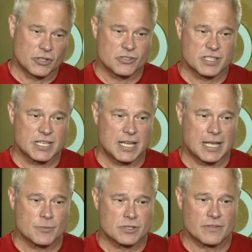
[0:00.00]
you just sang,
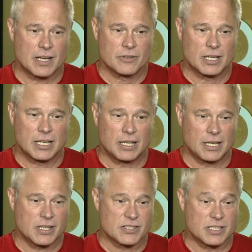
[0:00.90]
I'm a Survivor, I
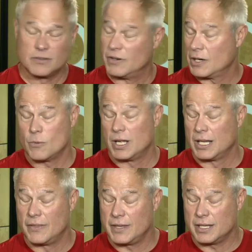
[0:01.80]
guess it did very
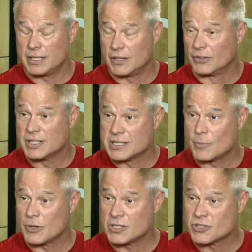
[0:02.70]
well on the adult contemporary